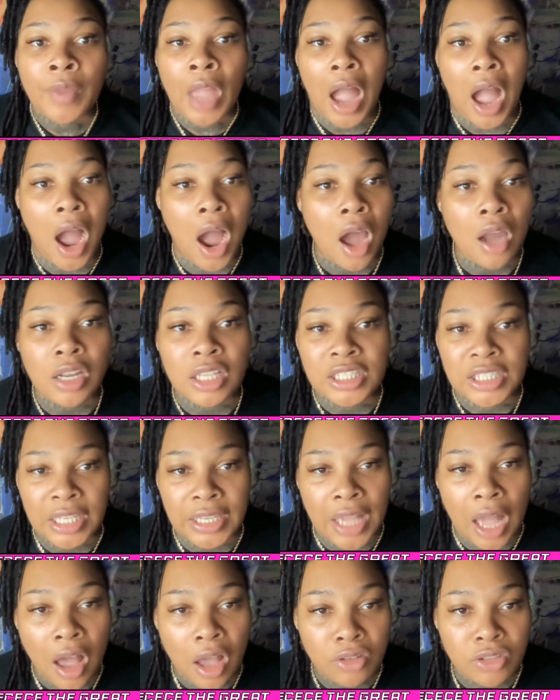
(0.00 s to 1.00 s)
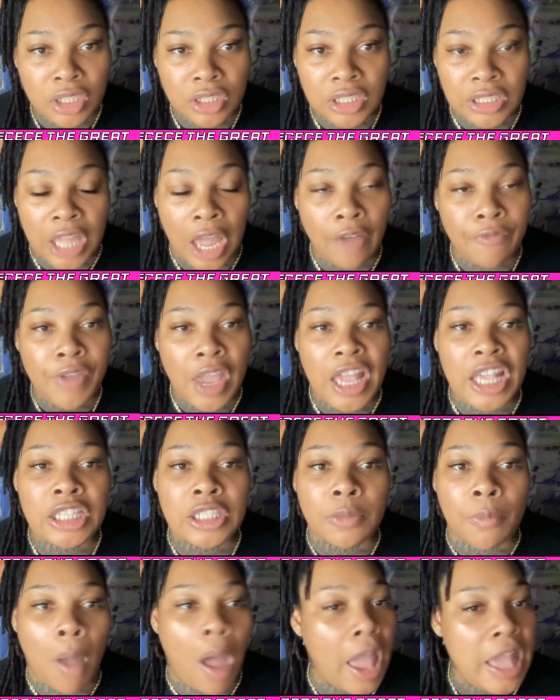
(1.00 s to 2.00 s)
all the COs and stuff
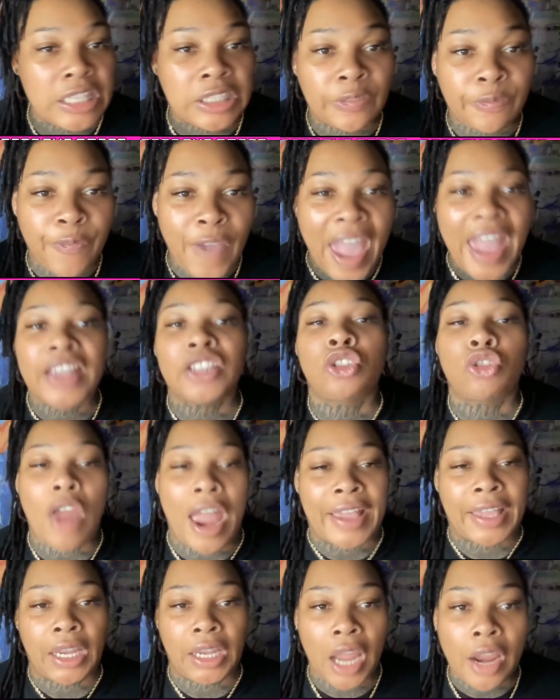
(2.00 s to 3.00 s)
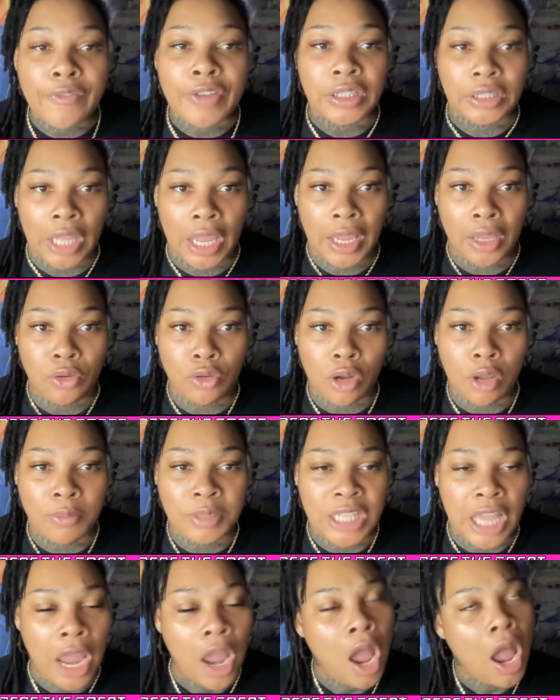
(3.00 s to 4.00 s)
is fast tracking everything. You know what I'm
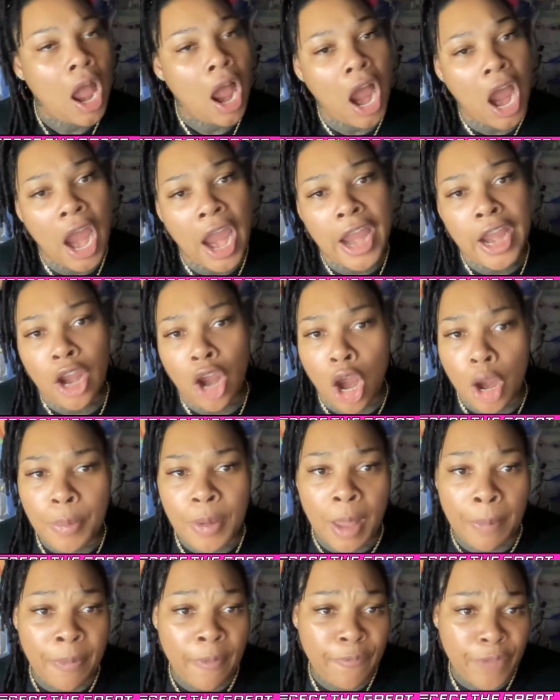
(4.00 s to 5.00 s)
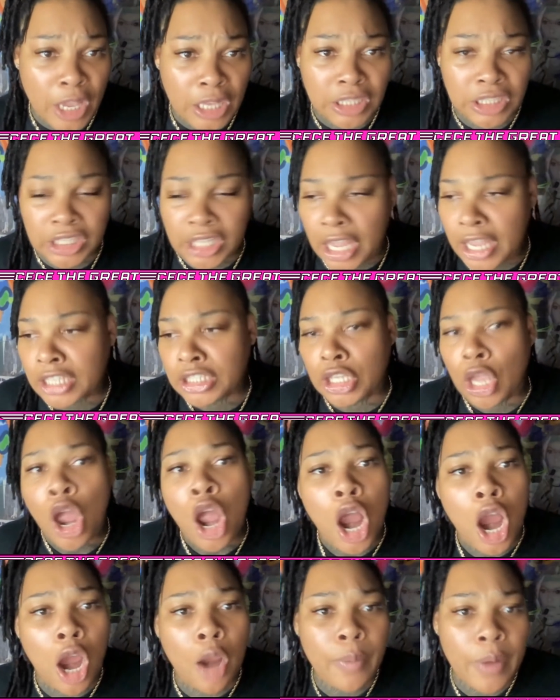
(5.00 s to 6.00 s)
saying? All right, hurry up and fix this.
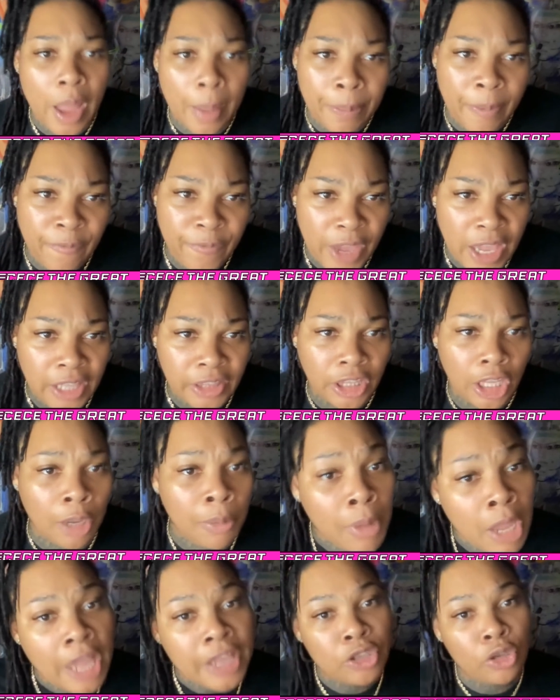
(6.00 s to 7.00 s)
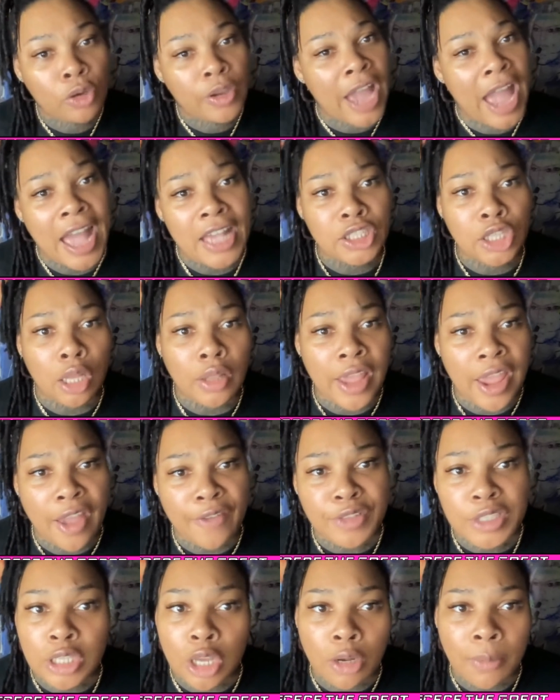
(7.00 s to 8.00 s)
Hurry up and feed them. You guys only
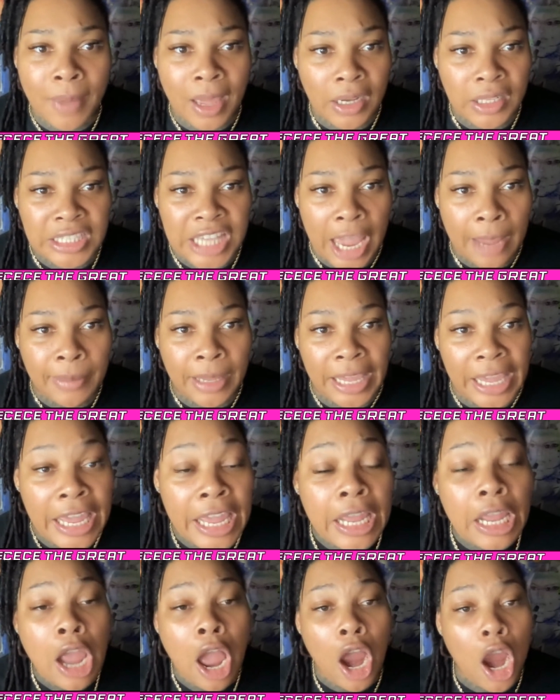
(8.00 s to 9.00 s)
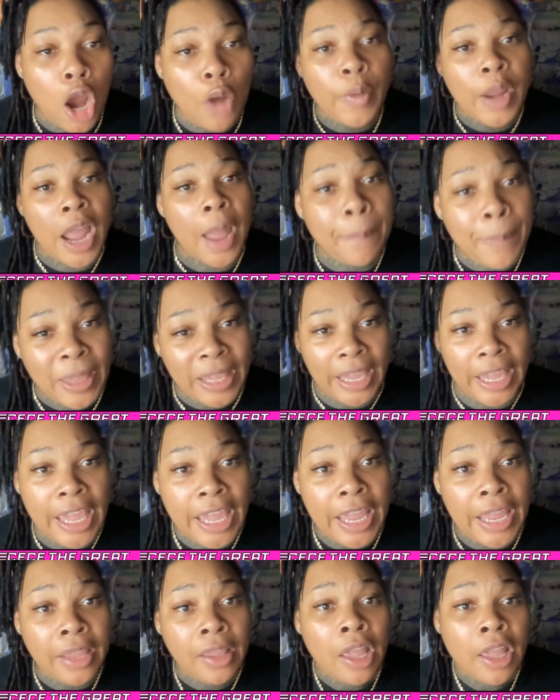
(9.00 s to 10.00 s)
have a certain amount of time to eat. Hurry up and
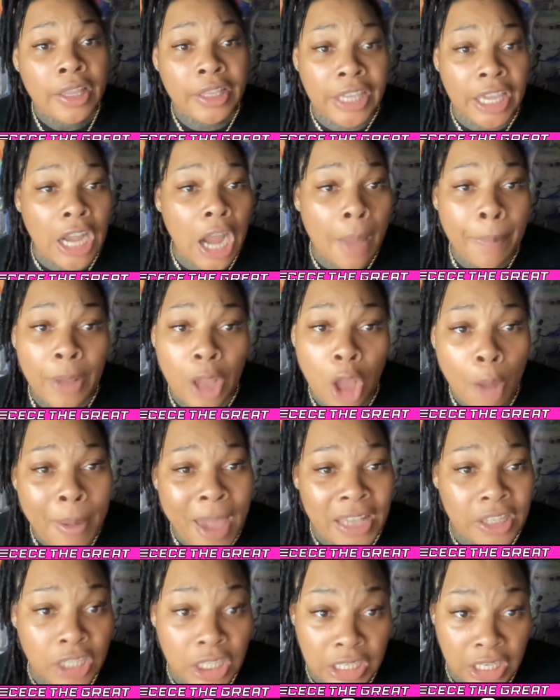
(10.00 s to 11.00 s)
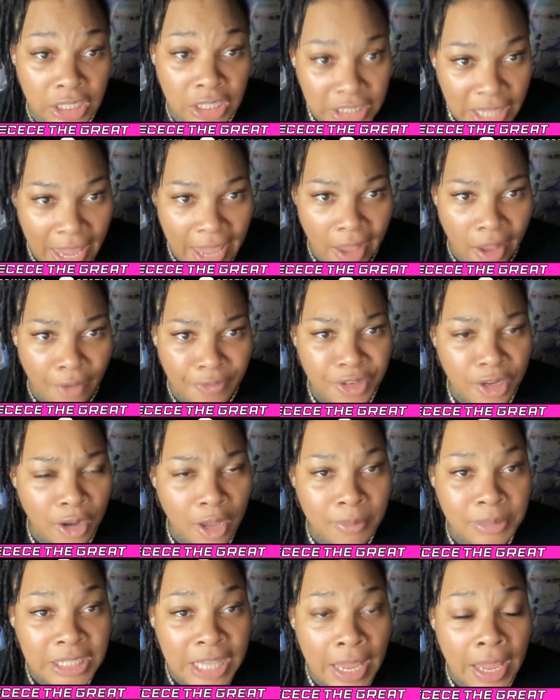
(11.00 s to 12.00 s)
eat. Get up, go back to yourself. You know
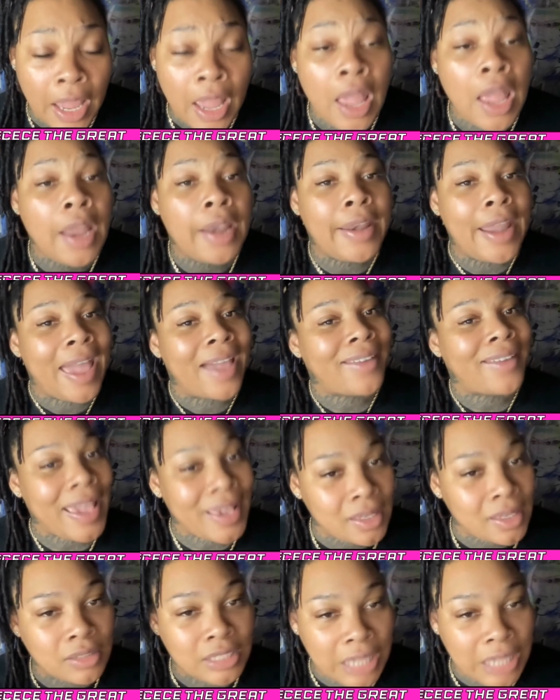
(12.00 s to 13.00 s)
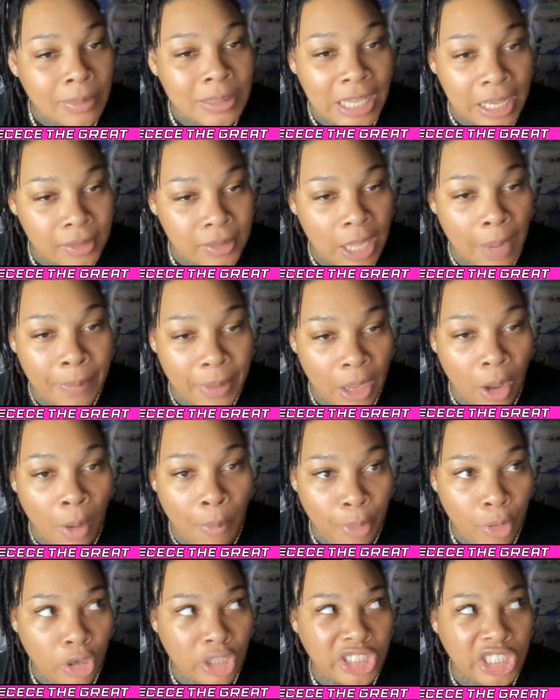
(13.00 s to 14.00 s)
what I'm saying? Now, sometimes they be on
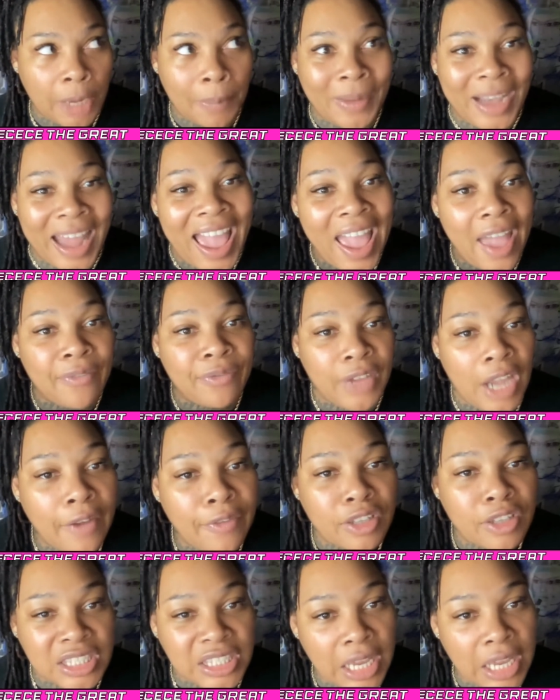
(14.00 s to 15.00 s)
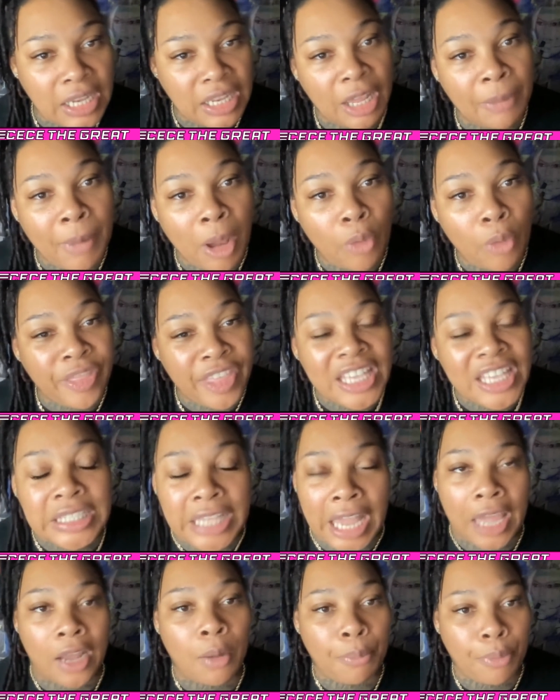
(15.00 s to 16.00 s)
bullshit, but I have never seen them on this
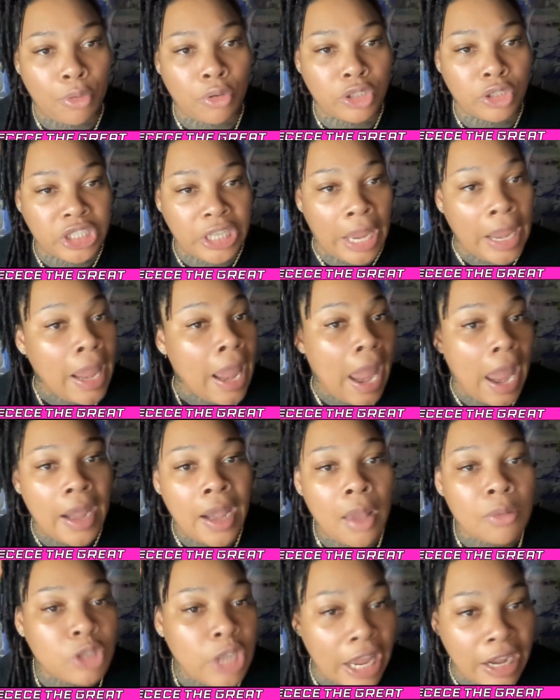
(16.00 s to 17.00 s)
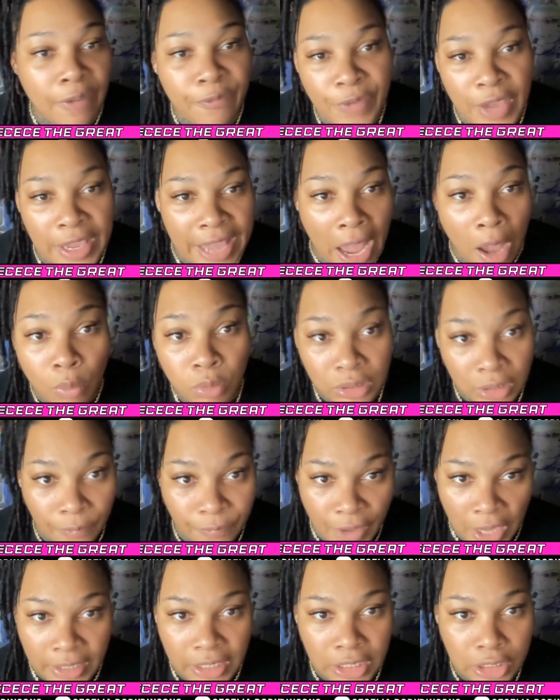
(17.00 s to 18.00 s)
kind of bullshit. And I'm trying to figure out what the
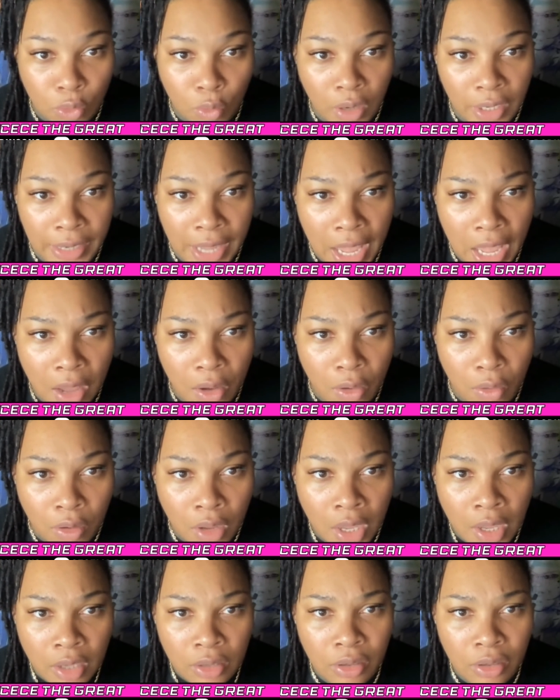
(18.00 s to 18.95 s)
fuck is going on.